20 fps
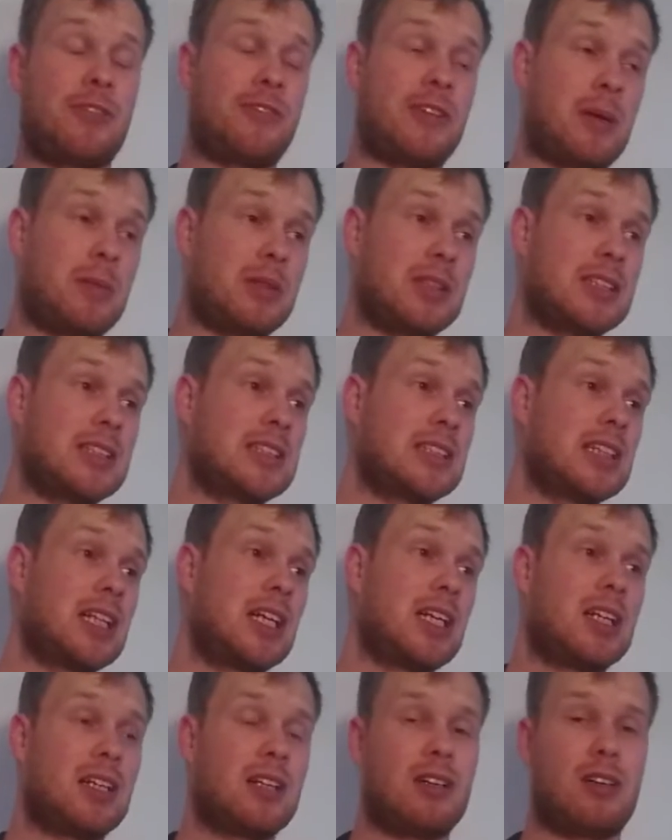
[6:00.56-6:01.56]
families,
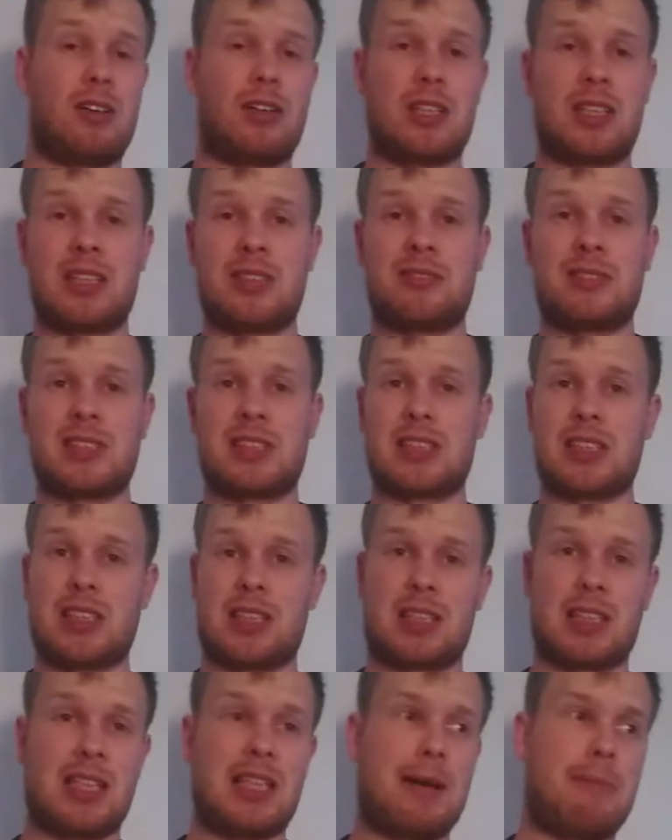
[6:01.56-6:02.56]
or if it's a
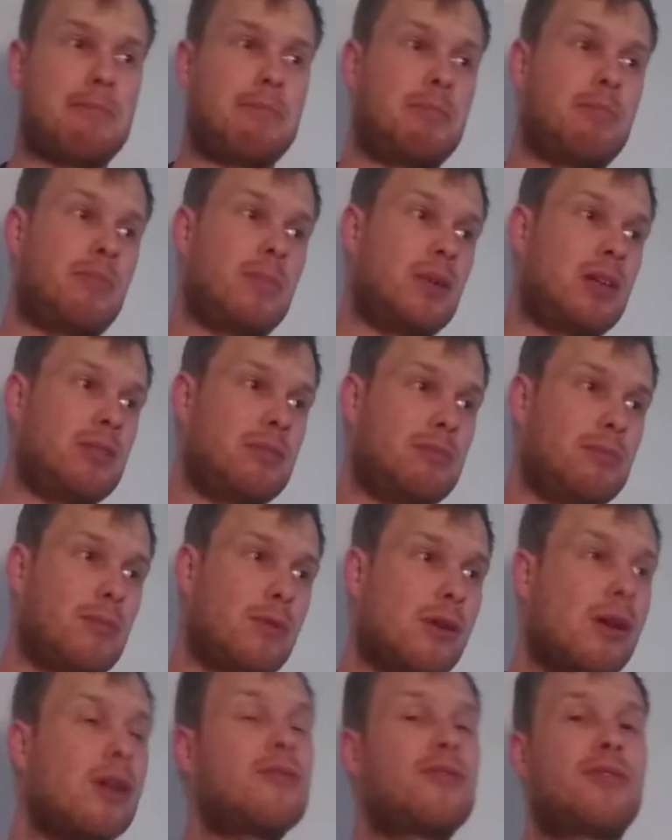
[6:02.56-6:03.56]
club
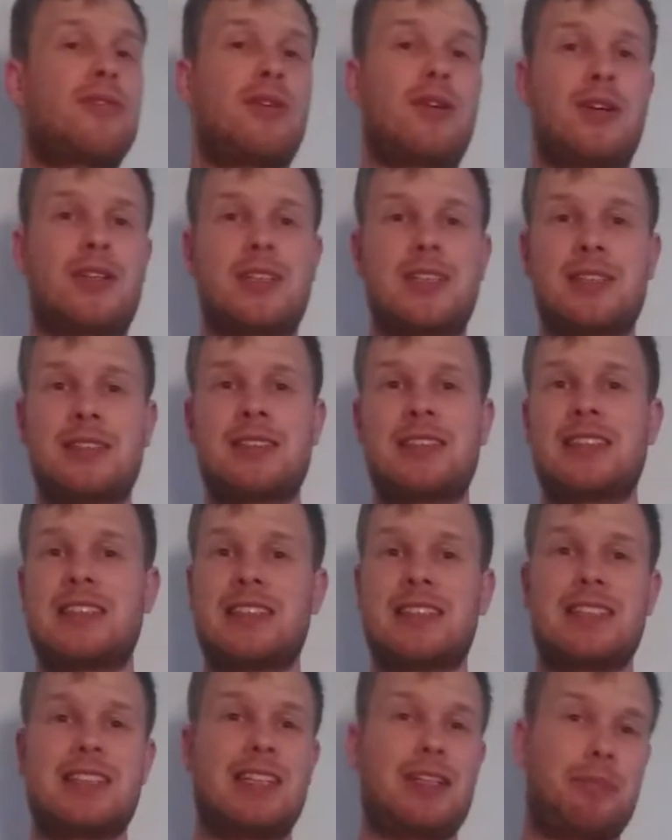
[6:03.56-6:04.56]
more for
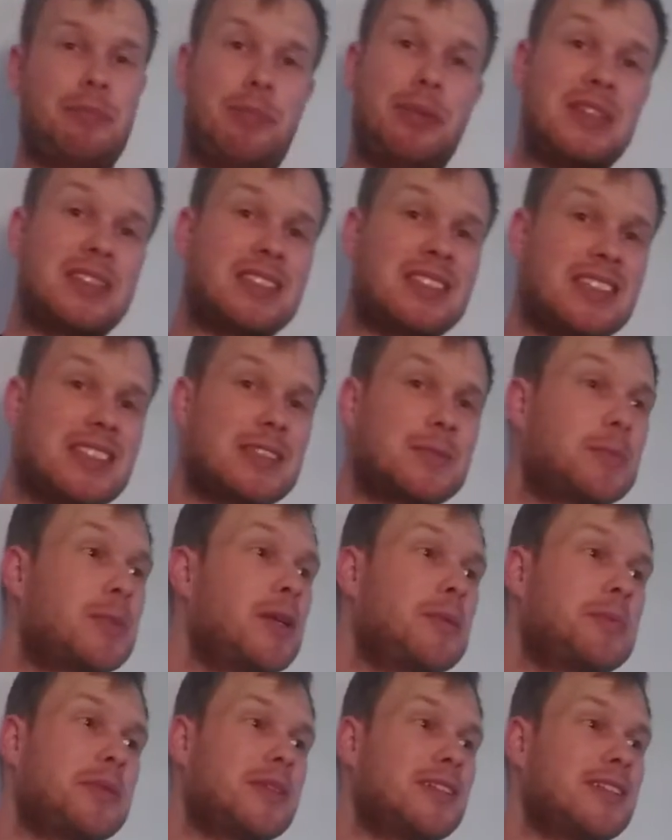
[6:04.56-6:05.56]
business
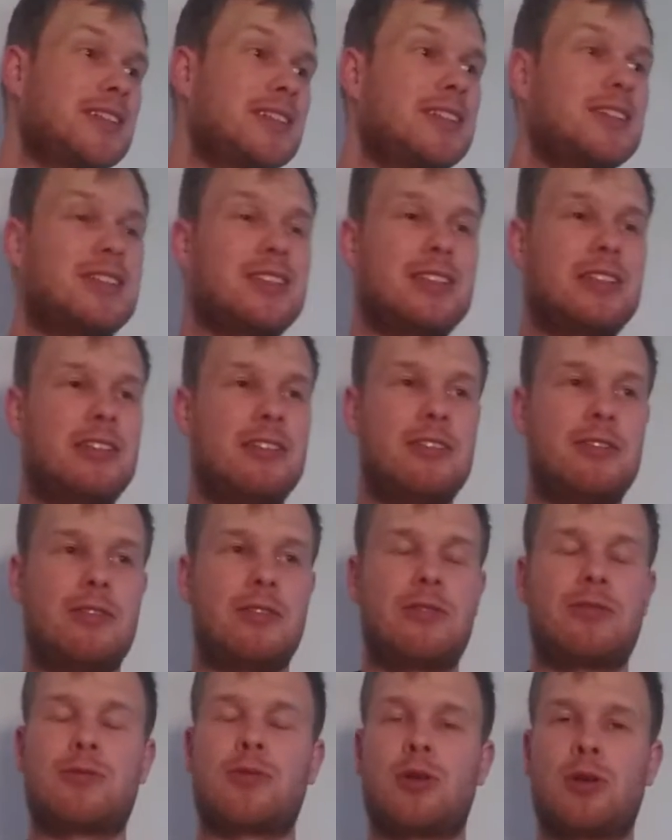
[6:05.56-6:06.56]
people, or
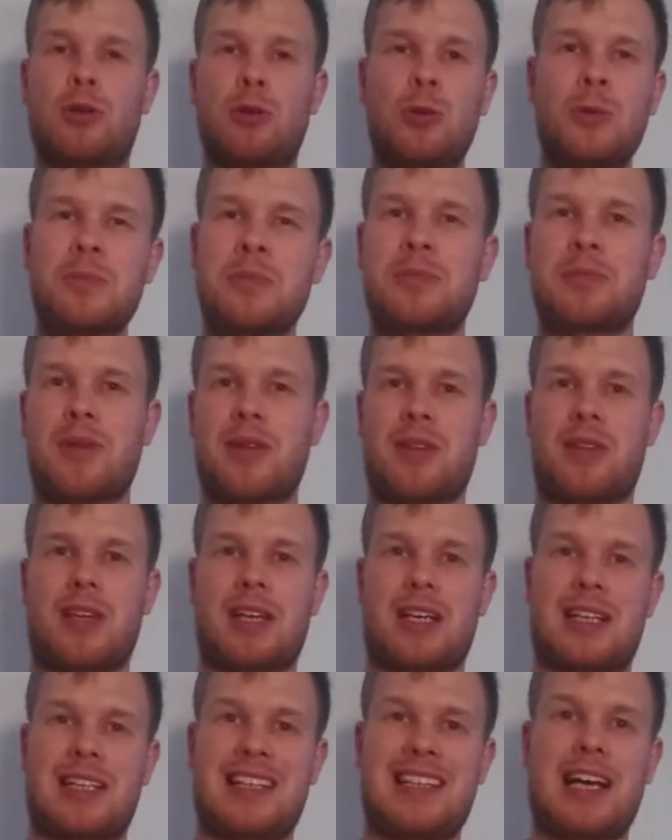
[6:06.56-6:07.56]
for whom the
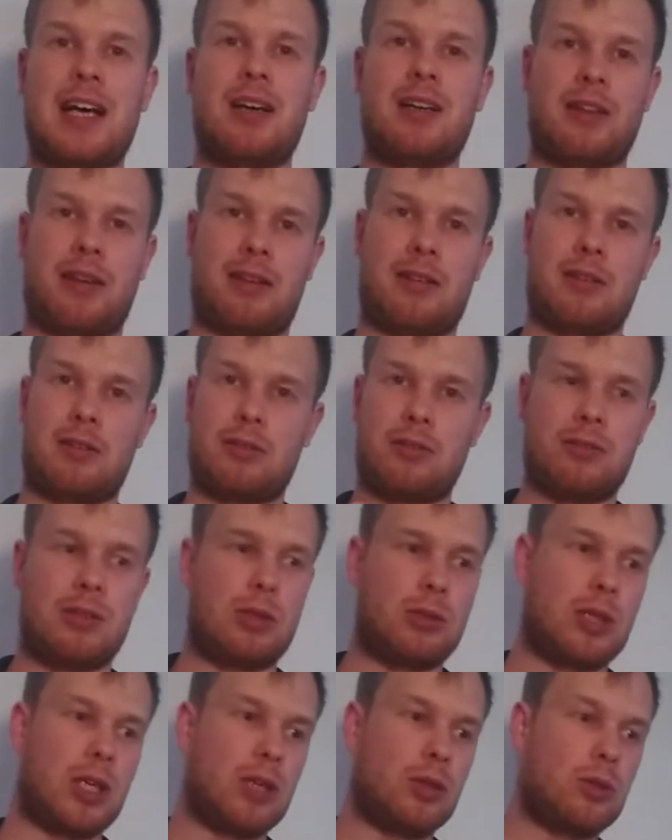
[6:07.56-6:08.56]
club,
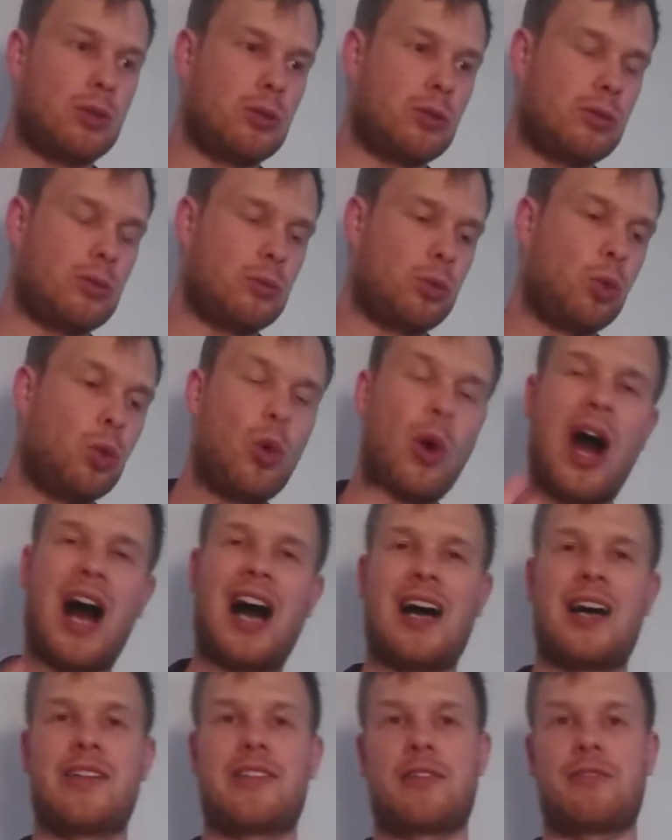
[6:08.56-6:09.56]
or who
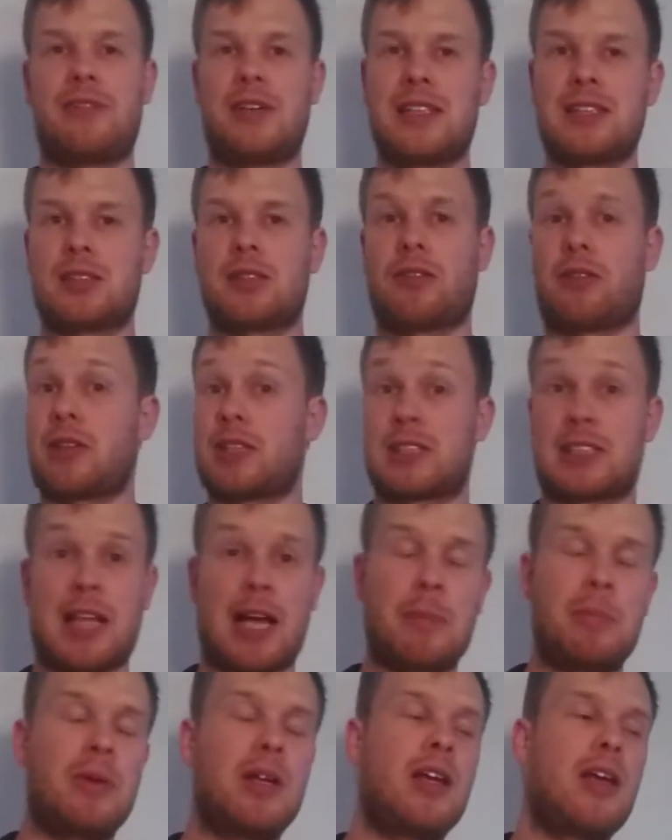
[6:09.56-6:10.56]
are the fans of the
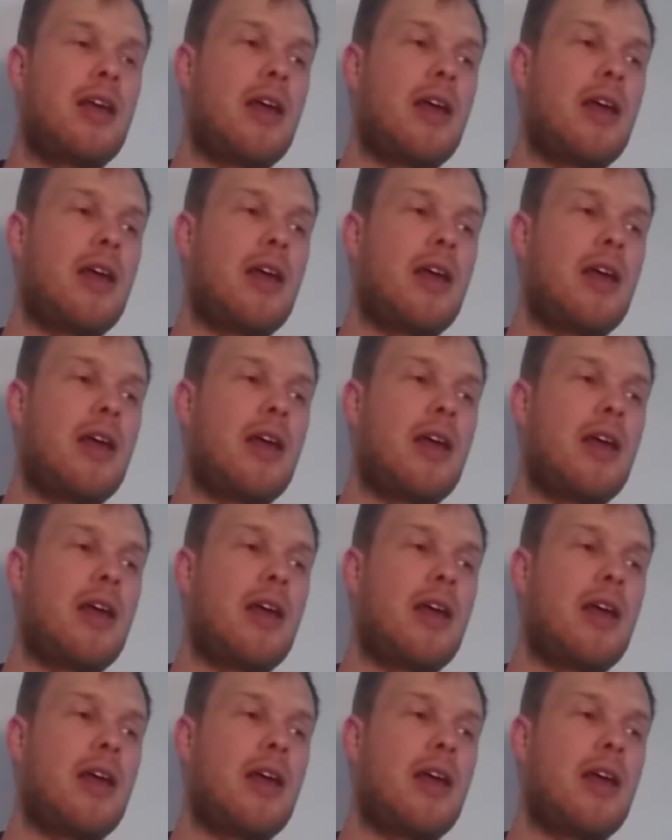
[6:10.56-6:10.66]
club.